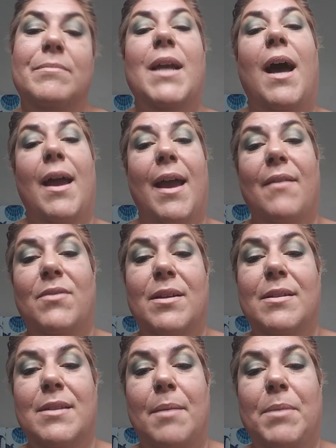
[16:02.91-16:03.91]
I have to
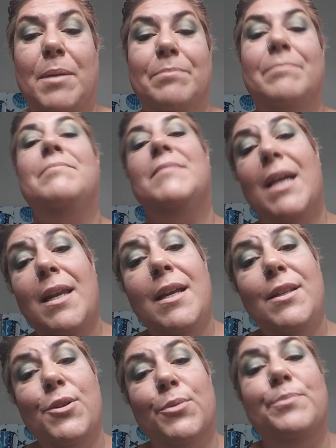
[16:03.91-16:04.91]
accept them. And I
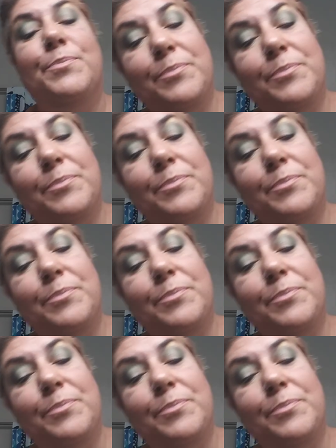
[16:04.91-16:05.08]
do.